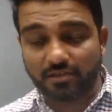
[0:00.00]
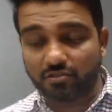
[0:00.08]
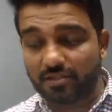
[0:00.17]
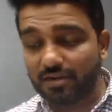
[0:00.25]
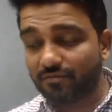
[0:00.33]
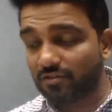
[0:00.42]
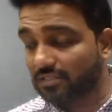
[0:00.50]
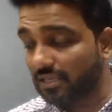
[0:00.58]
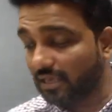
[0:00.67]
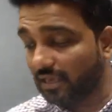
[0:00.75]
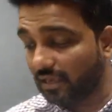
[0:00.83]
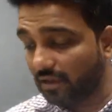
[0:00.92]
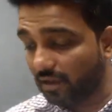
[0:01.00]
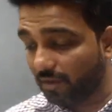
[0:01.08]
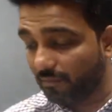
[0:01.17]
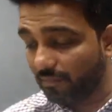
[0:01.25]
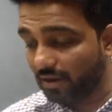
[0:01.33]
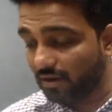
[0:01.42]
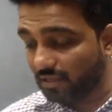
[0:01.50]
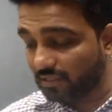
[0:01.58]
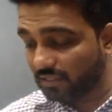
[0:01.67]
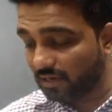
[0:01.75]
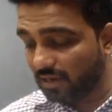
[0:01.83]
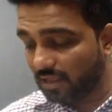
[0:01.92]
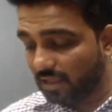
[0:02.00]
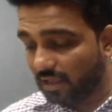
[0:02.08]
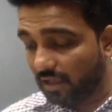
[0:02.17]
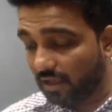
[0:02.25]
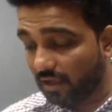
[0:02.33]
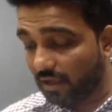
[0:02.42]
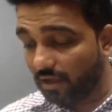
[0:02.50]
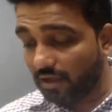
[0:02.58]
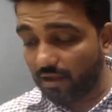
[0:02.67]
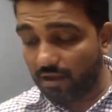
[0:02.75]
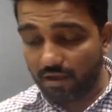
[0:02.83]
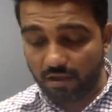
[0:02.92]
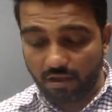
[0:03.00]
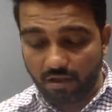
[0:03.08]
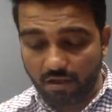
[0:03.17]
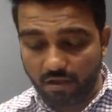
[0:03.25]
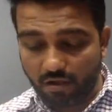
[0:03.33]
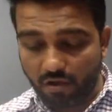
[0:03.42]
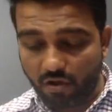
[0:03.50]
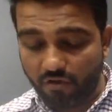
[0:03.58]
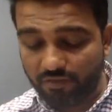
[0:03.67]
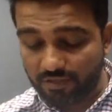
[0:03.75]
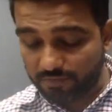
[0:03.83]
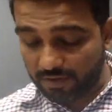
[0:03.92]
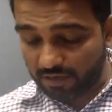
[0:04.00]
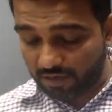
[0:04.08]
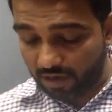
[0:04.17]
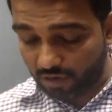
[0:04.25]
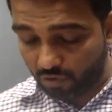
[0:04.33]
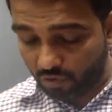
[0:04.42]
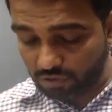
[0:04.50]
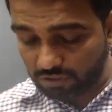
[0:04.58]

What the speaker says: So that was the main reason of this particular course.